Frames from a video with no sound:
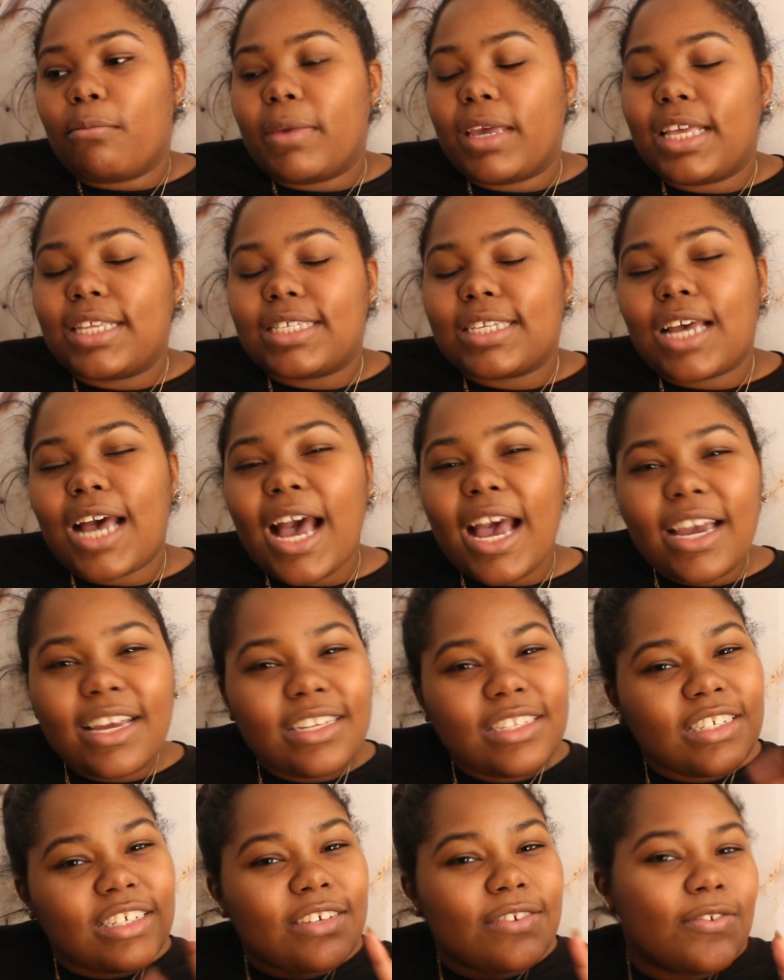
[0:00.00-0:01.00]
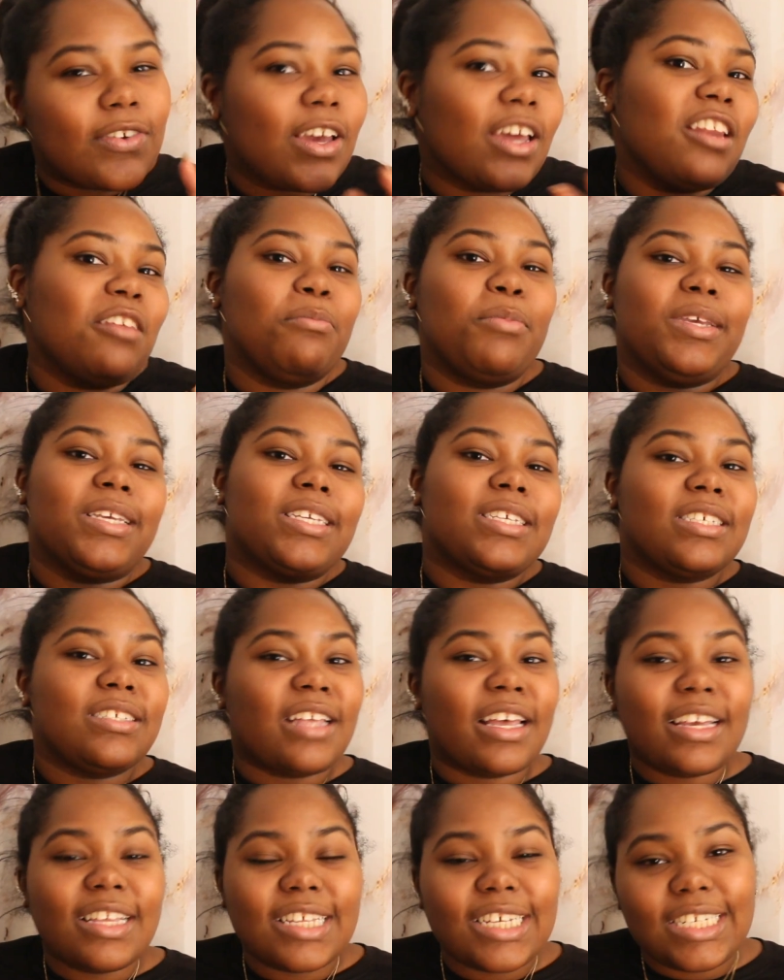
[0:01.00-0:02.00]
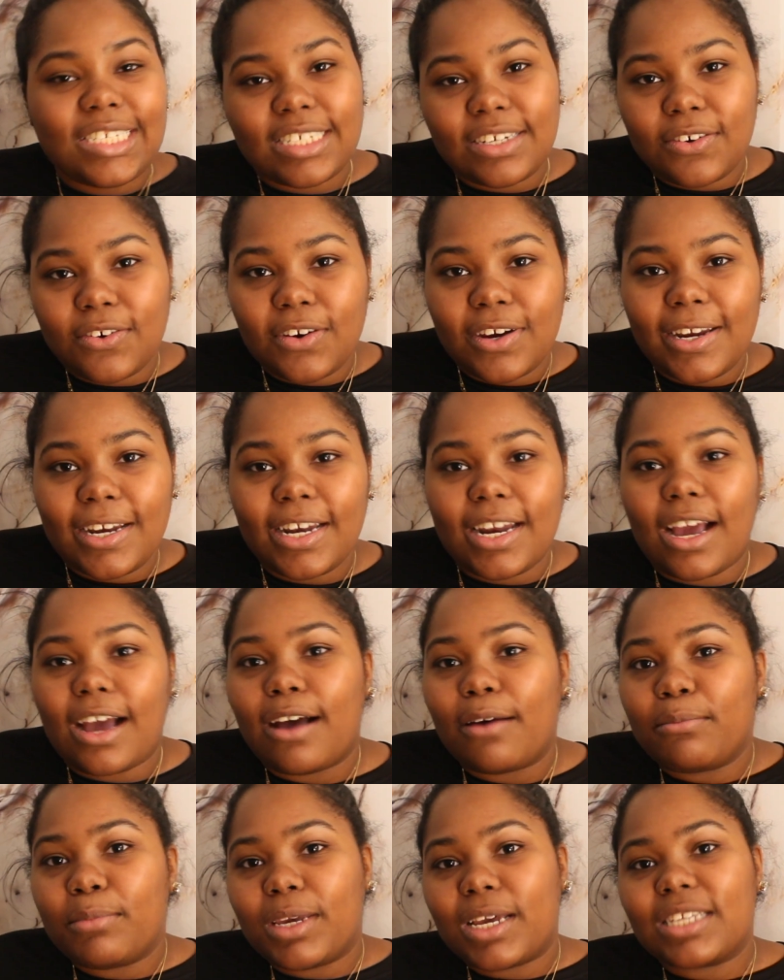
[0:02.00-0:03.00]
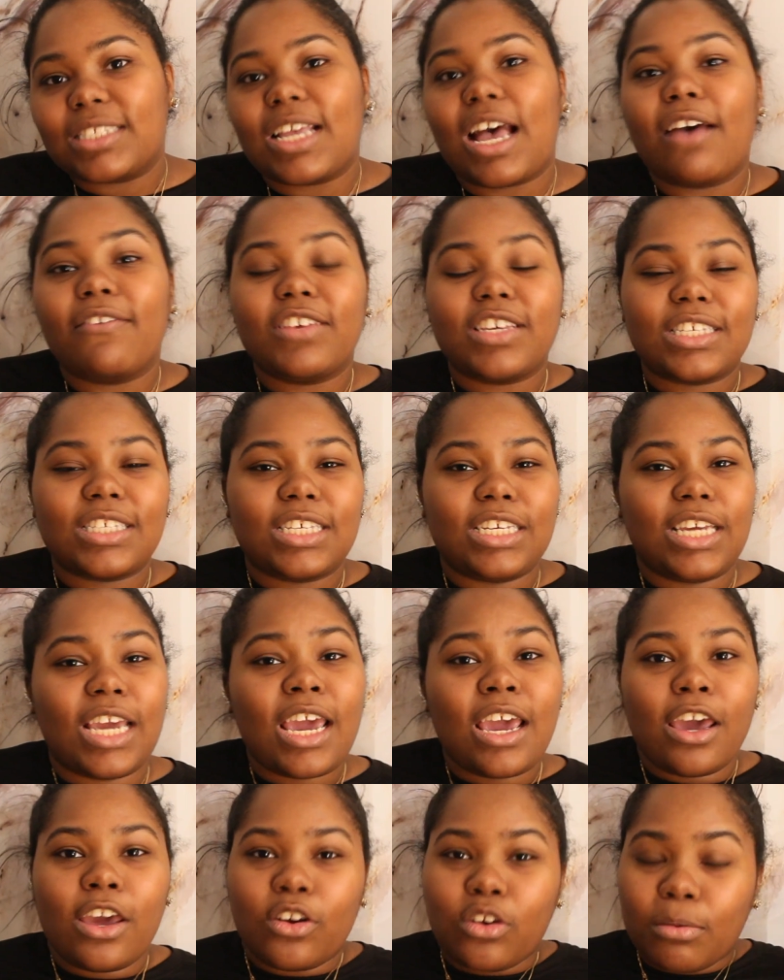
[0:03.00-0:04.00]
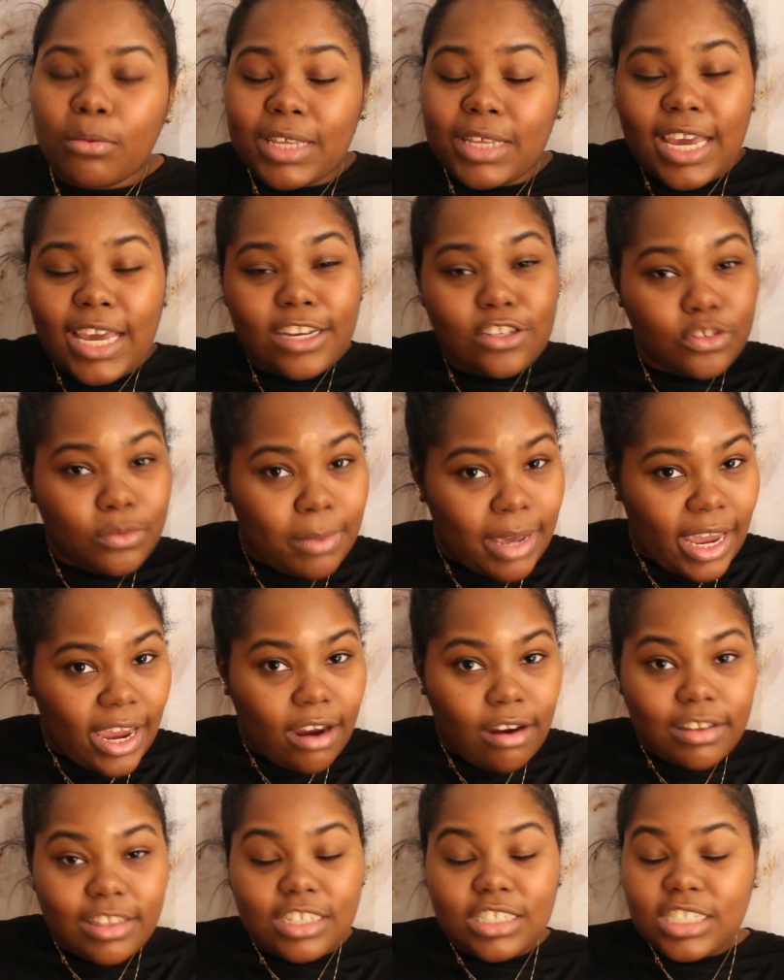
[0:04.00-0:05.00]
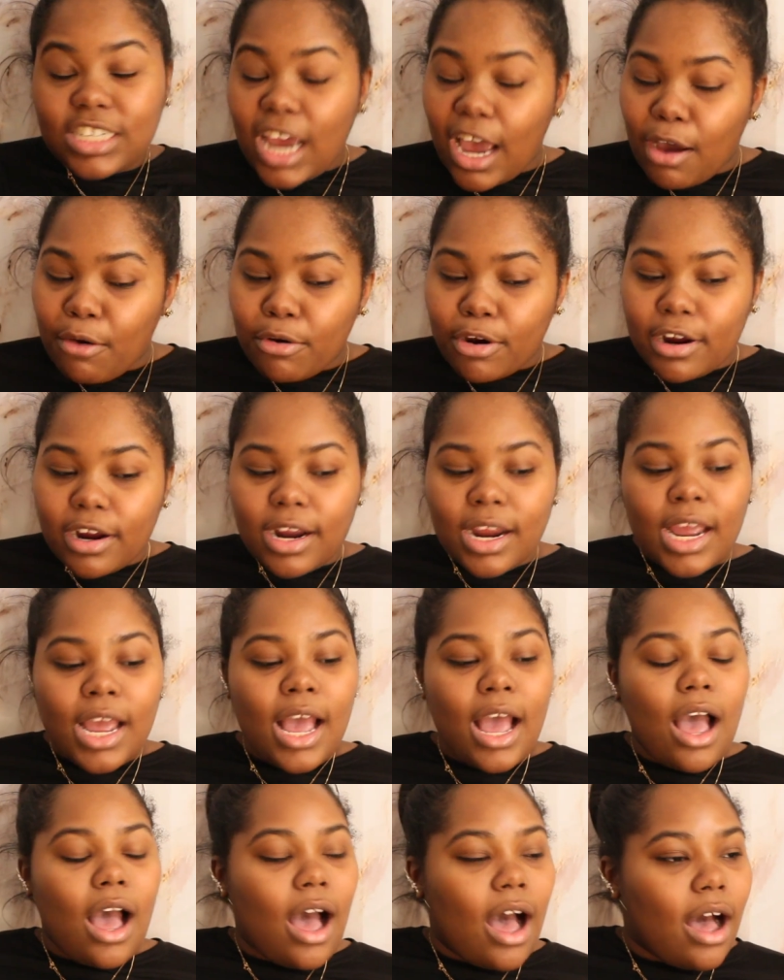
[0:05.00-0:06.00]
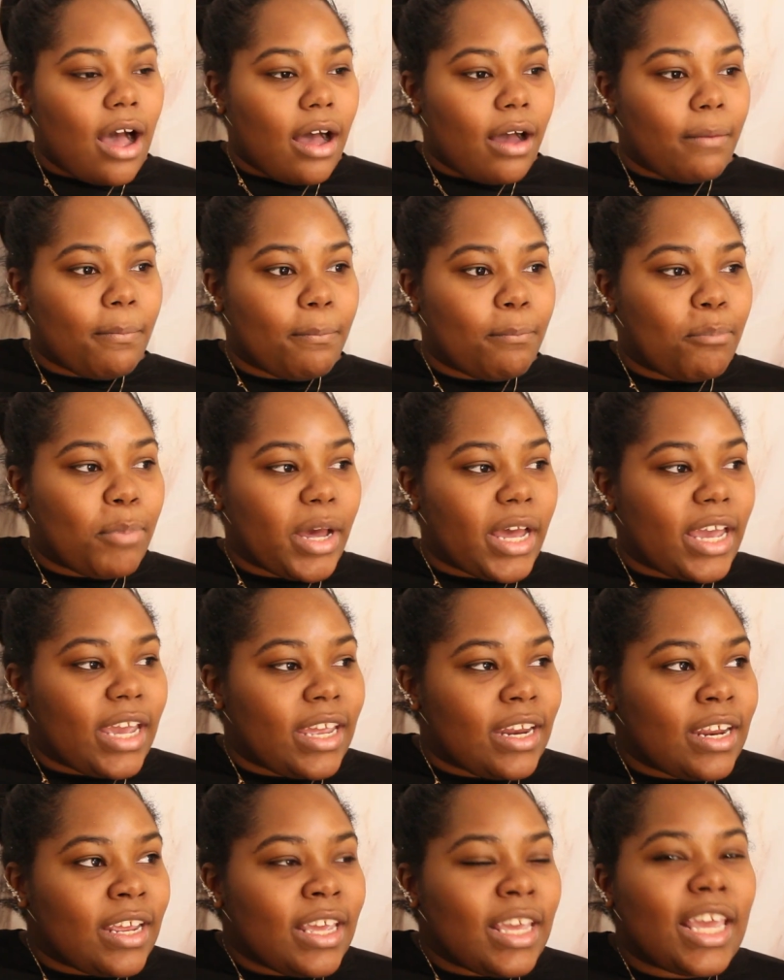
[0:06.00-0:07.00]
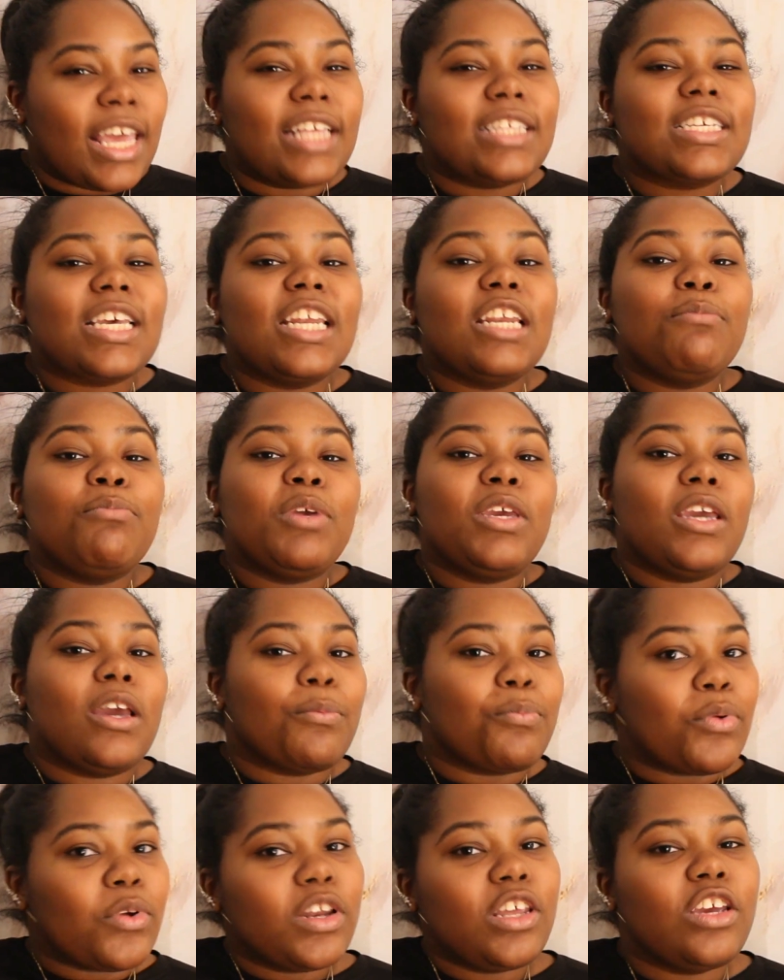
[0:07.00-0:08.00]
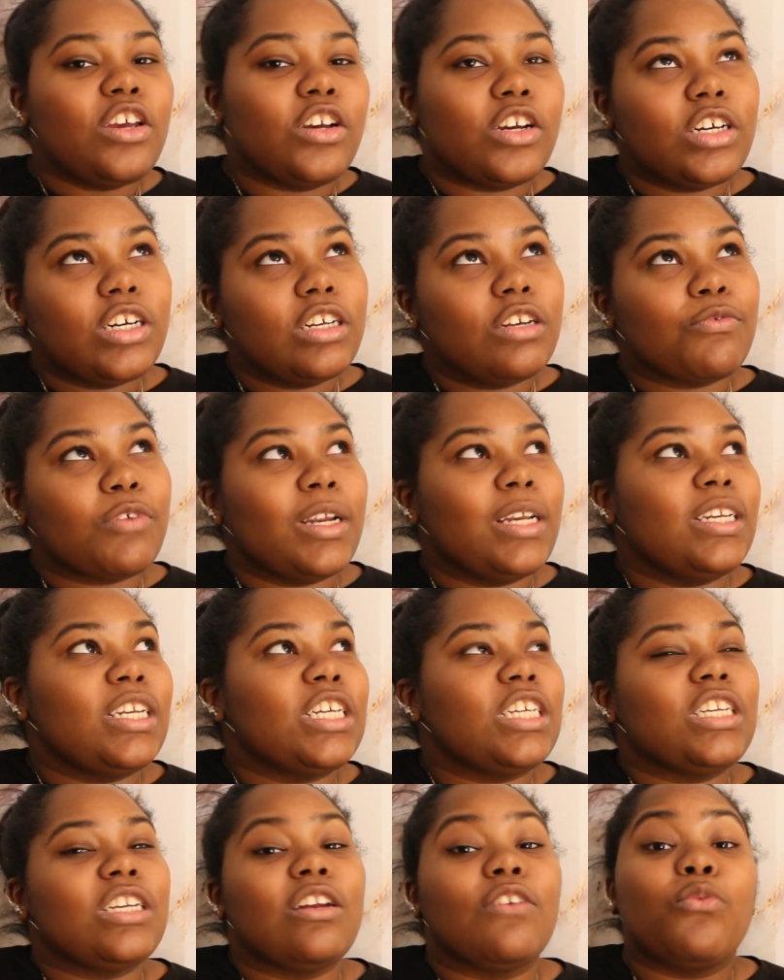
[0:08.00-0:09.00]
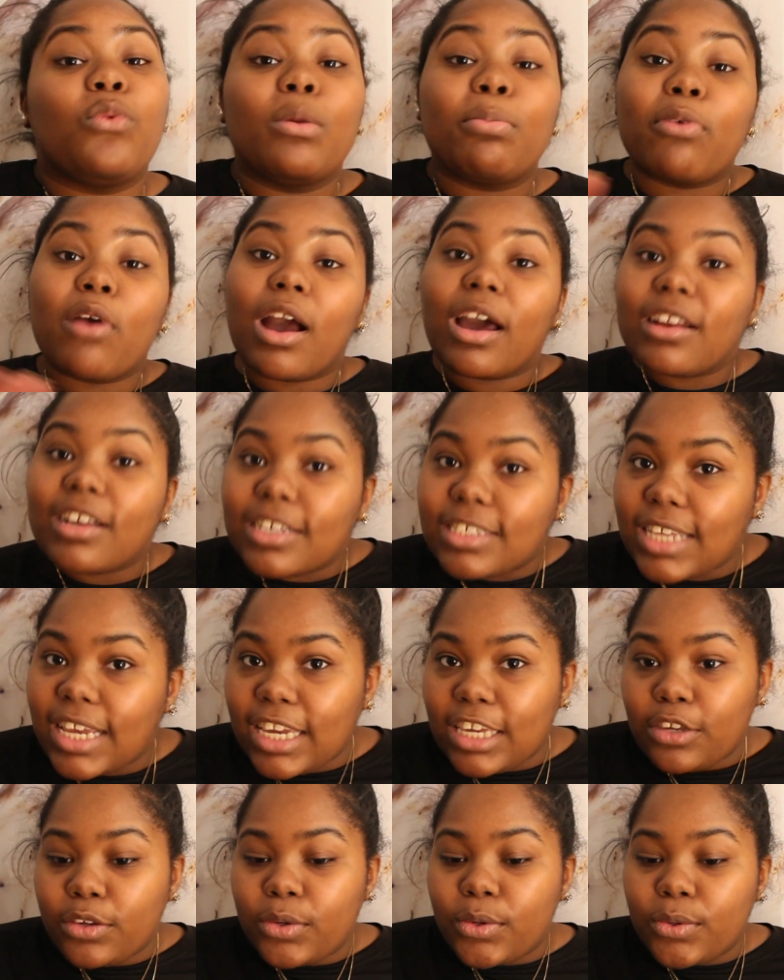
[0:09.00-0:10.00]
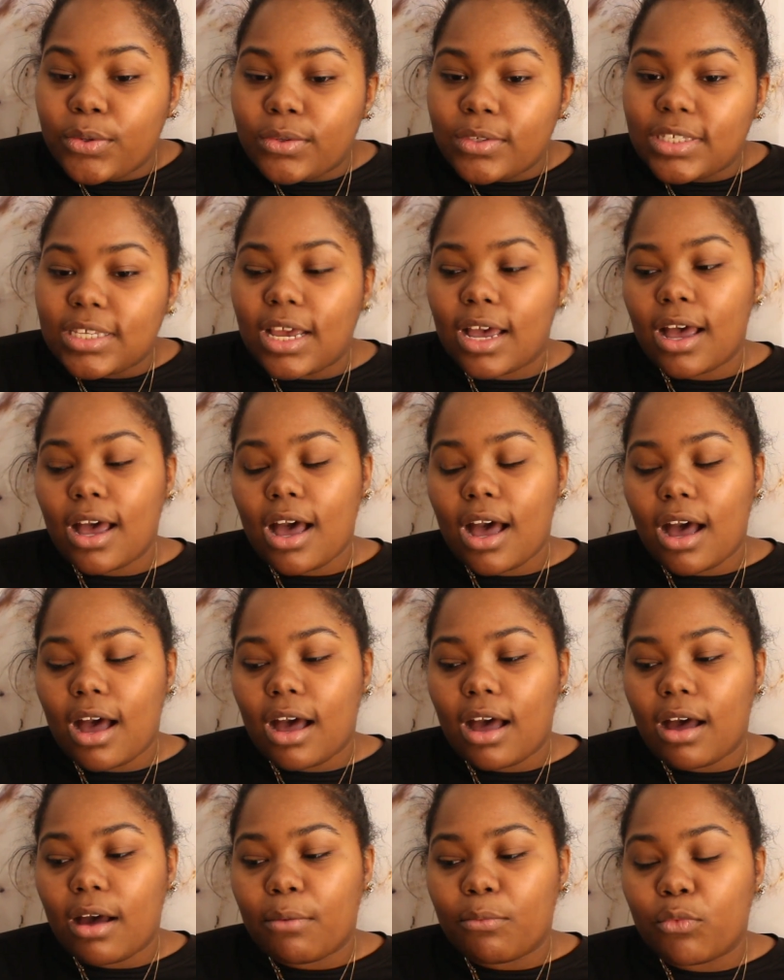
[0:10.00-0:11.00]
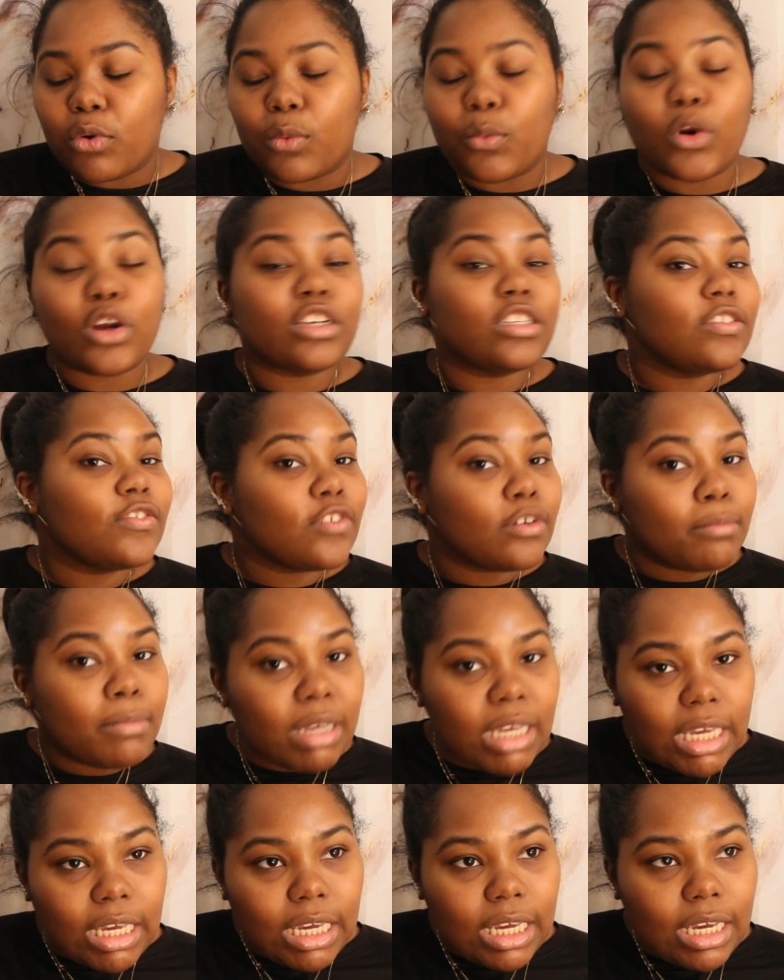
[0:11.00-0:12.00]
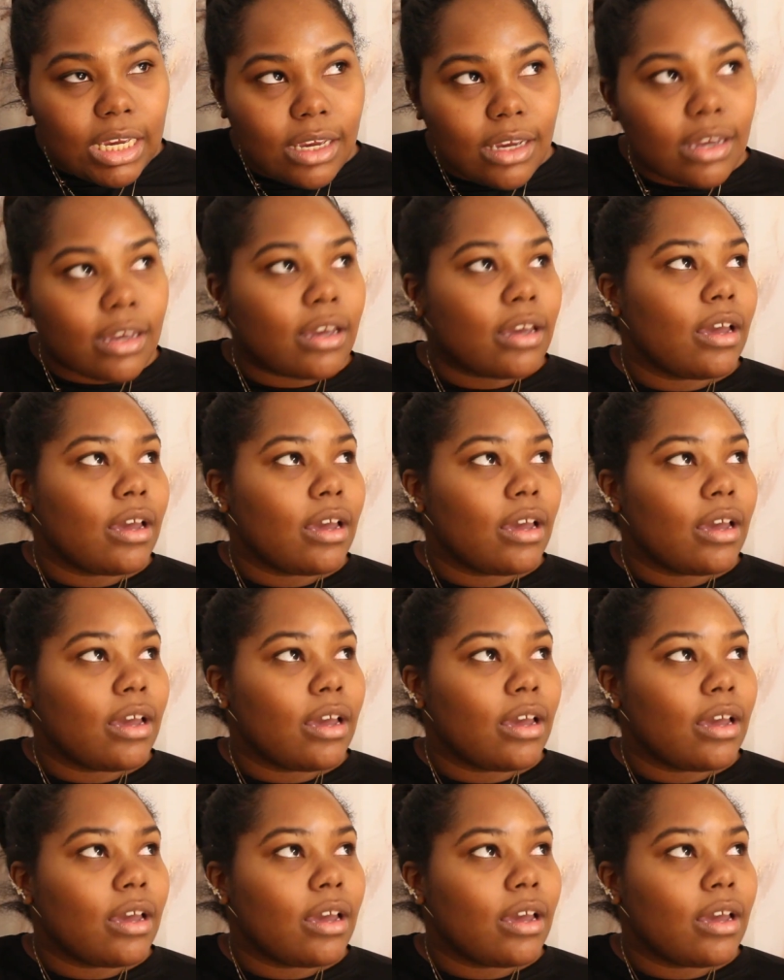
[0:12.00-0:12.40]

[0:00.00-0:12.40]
It's kind of going to be slightly different because obviously normally I do my hair in the shower, but it's going to be a pretty good rendition of what products I use, what works for me,